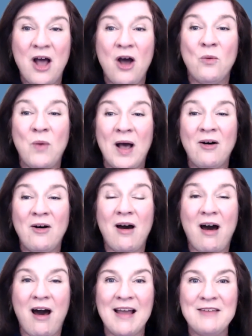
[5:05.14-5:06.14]
Well,
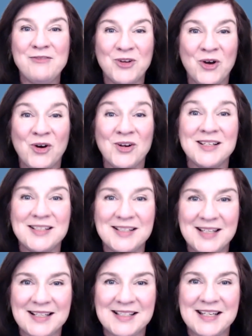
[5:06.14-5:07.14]
I've got
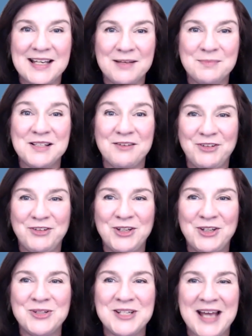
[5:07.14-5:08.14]
6 tips for
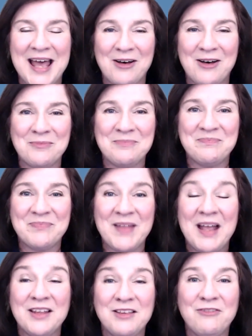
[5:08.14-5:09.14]
you to help.
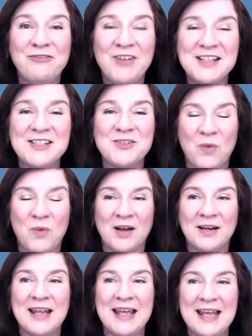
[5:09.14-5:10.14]
The first
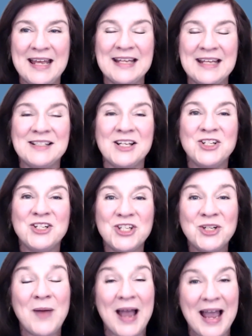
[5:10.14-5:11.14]
one is
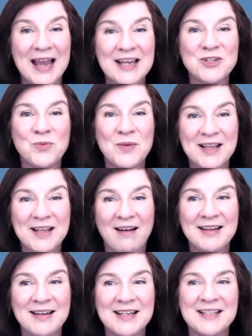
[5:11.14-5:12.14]
to act with
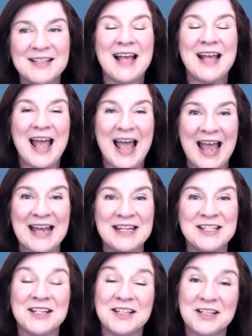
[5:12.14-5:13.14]
kindness
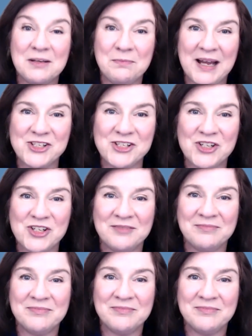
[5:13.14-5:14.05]
and compassion.